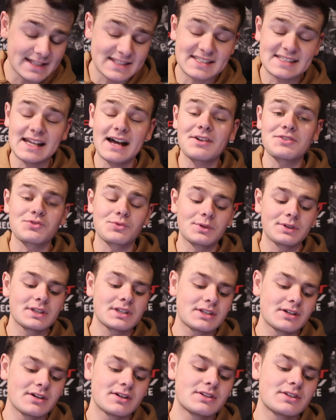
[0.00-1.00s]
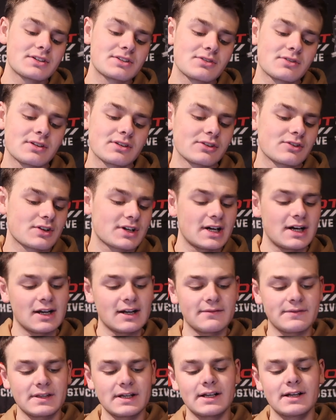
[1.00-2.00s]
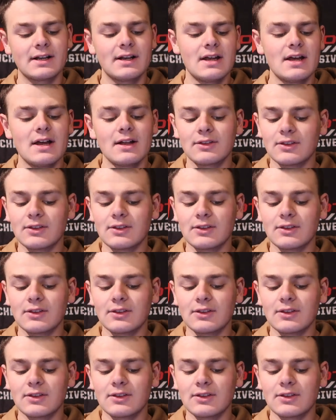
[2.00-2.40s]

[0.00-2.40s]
It sounds really good. You're doing a little carve there.